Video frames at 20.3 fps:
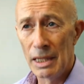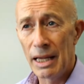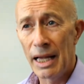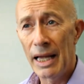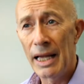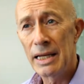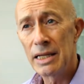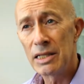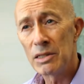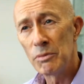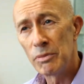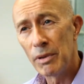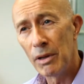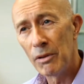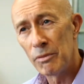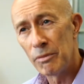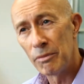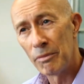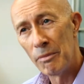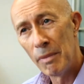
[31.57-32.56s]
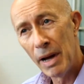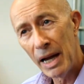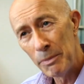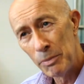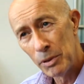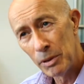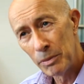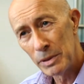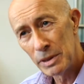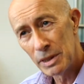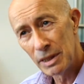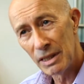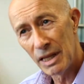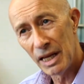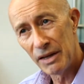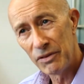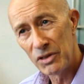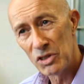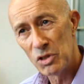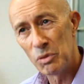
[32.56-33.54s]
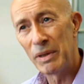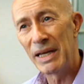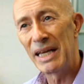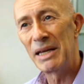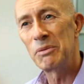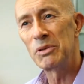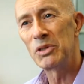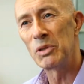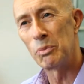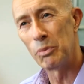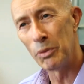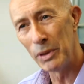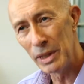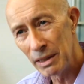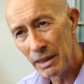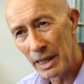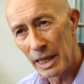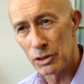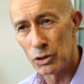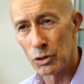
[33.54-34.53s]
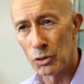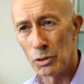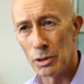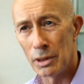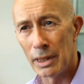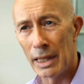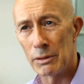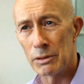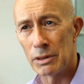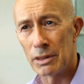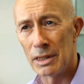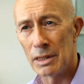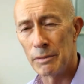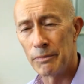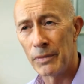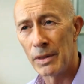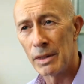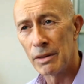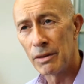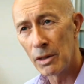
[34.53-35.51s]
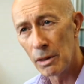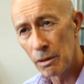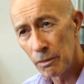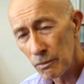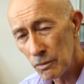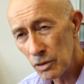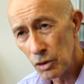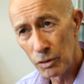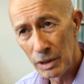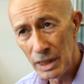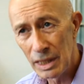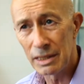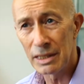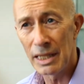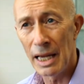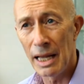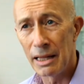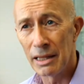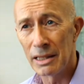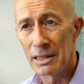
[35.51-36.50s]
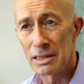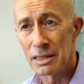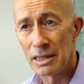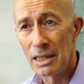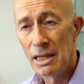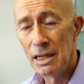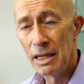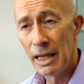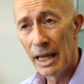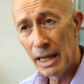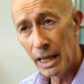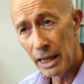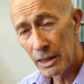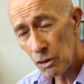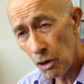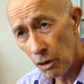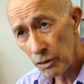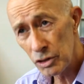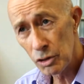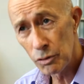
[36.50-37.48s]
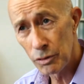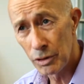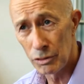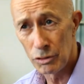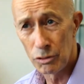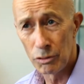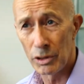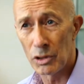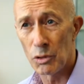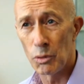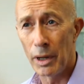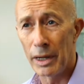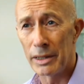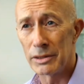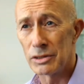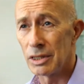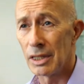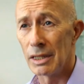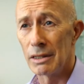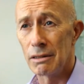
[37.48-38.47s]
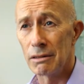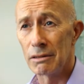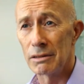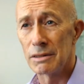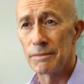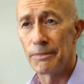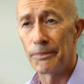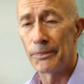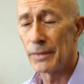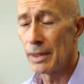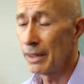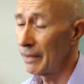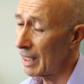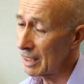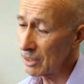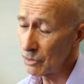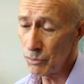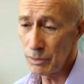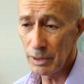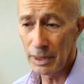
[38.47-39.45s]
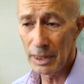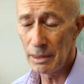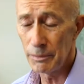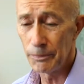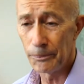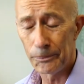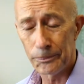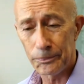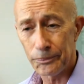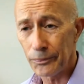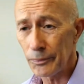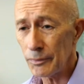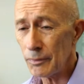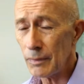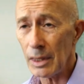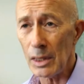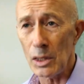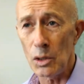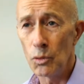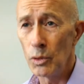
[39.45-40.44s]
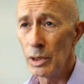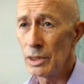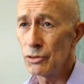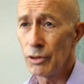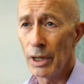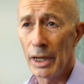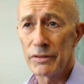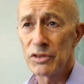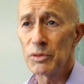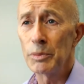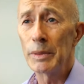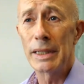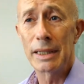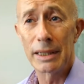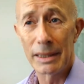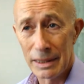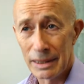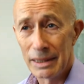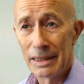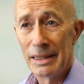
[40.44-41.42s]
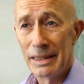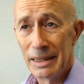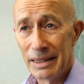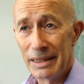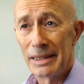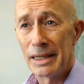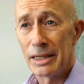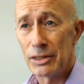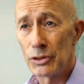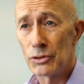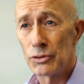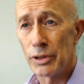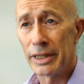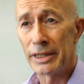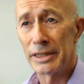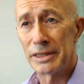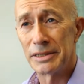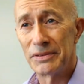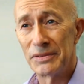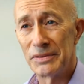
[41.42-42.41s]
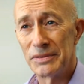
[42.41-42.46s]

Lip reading: And it's about my purpose in life is to be able to bring that jewel out in them, their unique talents, and also their new acquired skills. And that's really what drives me as a trainer.